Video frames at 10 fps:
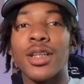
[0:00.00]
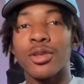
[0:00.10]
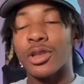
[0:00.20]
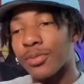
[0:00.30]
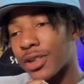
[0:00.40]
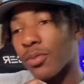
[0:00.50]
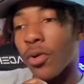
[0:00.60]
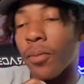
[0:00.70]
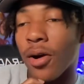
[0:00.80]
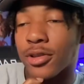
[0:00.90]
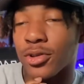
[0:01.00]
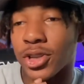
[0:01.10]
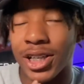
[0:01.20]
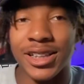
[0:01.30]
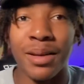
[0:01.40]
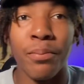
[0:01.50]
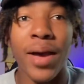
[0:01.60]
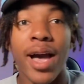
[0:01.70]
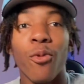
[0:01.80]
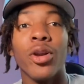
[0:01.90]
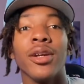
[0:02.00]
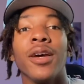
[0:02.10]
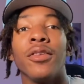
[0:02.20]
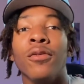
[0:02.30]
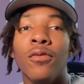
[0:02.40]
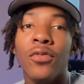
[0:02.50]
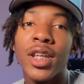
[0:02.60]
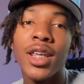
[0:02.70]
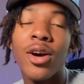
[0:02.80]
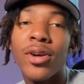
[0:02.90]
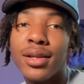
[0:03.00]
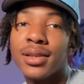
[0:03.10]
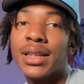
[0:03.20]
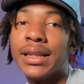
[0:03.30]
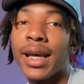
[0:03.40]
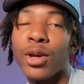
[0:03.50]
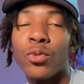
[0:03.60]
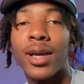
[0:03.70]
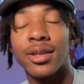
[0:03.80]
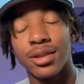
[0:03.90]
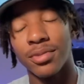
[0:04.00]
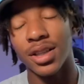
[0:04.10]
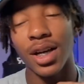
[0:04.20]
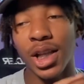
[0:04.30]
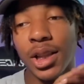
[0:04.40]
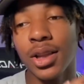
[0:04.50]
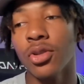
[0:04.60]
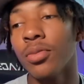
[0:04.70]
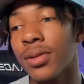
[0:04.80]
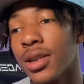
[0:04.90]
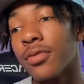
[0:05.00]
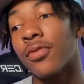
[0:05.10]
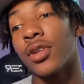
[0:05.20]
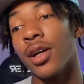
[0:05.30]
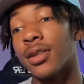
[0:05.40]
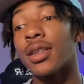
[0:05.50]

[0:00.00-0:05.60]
up YouTube, it's your boy Martin Saucy back with another video and today we got something a little bit different for y'all.